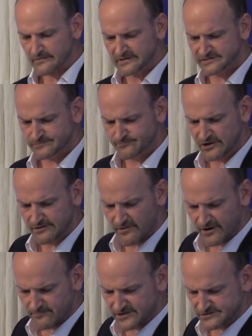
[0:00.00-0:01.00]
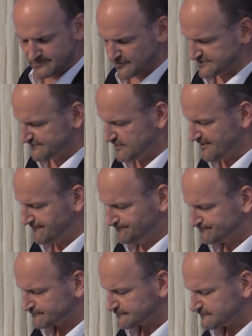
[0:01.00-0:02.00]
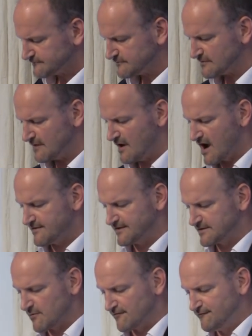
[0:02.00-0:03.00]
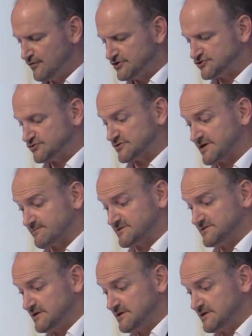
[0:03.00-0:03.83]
This is purely my personal point of view, but I think they were foolish to accept the